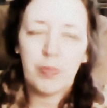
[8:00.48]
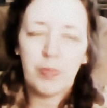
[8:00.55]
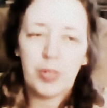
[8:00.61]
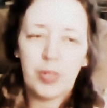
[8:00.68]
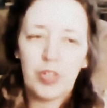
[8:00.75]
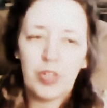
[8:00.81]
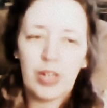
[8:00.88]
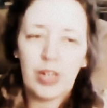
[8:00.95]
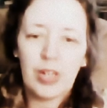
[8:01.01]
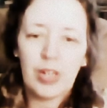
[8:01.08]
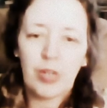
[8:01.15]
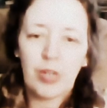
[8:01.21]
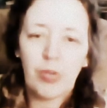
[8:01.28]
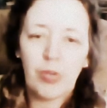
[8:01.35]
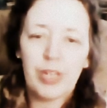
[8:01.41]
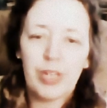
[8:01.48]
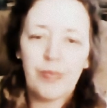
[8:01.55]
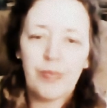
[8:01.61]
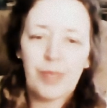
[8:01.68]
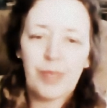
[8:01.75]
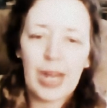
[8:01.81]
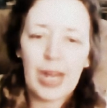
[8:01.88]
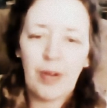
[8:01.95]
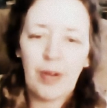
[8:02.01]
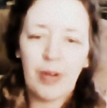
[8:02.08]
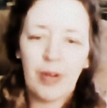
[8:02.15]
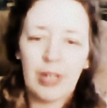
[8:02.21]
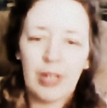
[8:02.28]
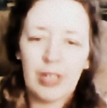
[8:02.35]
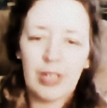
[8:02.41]
punch out a green
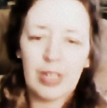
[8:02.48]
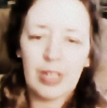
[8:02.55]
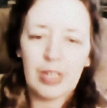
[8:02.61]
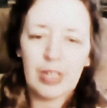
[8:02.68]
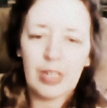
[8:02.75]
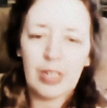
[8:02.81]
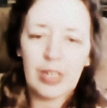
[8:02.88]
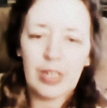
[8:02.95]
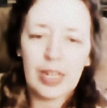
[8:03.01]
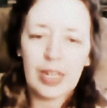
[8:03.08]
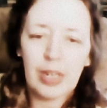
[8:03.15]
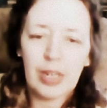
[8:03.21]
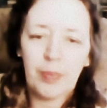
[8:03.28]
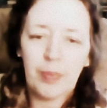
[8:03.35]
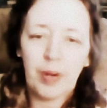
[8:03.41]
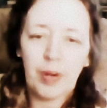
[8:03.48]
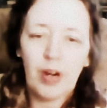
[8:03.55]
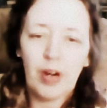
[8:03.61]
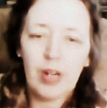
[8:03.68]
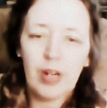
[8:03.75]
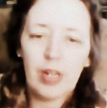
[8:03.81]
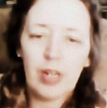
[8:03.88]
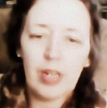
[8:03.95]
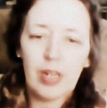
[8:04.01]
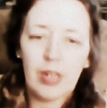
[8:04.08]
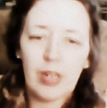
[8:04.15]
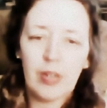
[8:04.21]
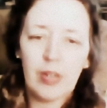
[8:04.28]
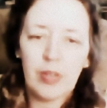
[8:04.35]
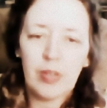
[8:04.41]
flower and then take it apart
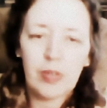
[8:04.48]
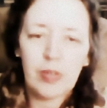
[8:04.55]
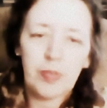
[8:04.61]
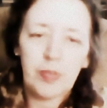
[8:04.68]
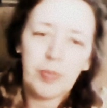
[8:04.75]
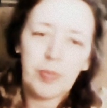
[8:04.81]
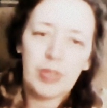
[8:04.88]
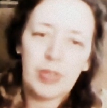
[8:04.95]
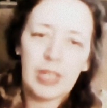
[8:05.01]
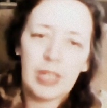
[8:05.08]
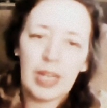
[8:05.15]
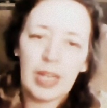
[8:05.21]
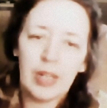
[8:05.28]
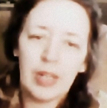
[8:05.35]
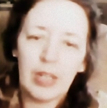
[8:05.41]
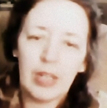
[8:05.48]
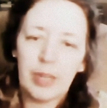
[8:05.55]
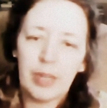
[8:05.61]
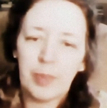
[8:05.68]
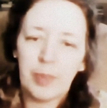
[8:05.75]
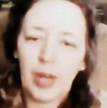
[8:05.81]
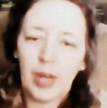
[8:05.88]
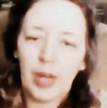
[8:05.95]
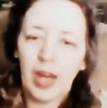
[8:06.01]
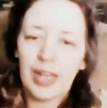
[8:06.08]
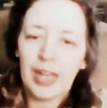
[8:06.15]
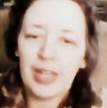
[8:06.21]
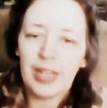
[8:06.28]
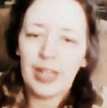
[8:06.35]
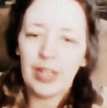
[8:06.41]
and sort of put that like
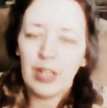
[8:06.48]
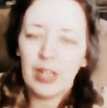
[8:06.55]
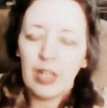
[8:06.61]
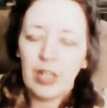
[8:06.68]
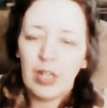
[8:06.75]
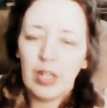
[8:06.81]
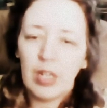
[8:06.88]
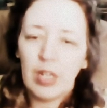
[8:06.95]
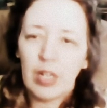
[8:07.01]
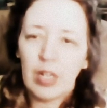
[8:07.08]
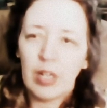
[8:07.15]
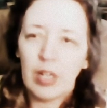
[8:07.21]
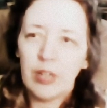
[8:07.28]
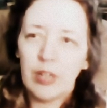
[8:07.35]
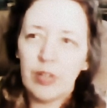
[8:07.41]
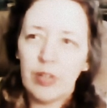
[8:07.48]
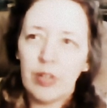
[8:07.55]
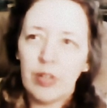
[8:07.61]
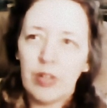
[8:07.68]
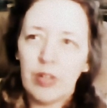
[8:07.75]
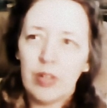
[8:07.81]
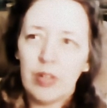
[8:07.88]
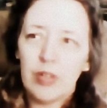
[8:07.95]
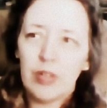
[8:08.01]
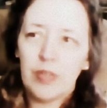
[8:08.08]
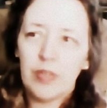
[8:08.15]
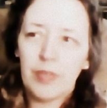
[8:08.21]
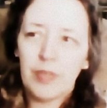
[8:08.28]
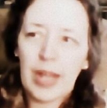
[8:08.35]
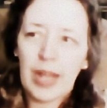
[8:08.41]
behind other
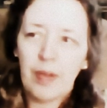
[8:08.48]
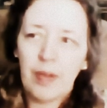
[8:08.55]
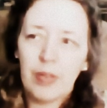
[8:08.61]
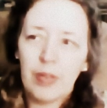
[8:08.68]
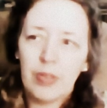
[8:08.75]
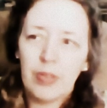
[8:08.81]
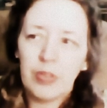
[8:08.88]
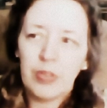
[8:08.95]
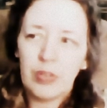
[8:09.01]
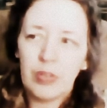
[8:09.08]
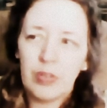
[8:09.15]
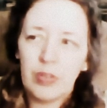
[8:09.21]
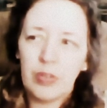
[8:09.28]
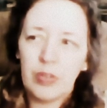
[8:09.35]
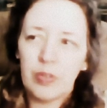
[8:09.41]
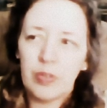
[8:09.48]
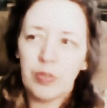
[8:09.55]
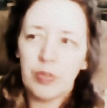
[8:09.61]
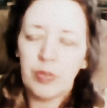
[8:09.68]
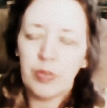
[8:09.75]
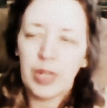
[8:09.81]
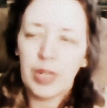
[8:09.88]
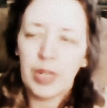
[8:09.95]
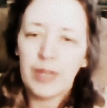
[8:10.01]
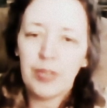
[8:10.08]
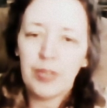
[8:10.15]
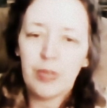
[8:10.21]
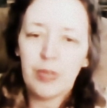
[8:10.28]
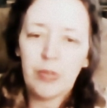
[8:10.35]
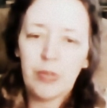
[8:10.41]
flowers, so you have
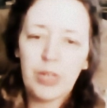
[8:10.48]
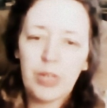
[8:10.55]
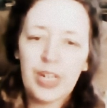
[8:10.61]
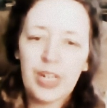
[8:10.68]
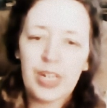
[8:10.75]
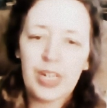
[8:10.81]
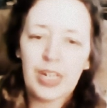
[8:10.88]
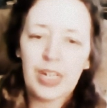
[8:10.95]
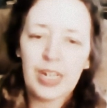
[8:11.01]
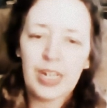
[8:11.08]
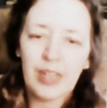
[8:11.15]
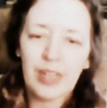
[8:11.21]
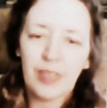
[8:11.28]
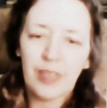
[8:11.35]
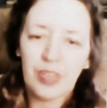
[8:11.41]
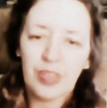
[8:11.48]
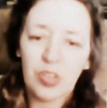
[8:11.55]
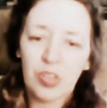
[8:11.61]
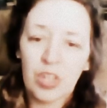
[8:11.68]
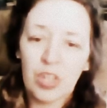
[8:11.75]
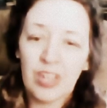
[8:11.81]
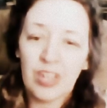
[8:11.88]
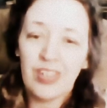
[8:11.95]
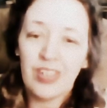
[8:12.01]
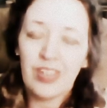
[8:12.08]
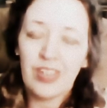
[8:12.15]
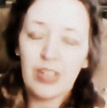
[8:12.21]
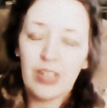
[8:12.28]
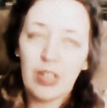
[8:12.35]
some green and it kind of suggests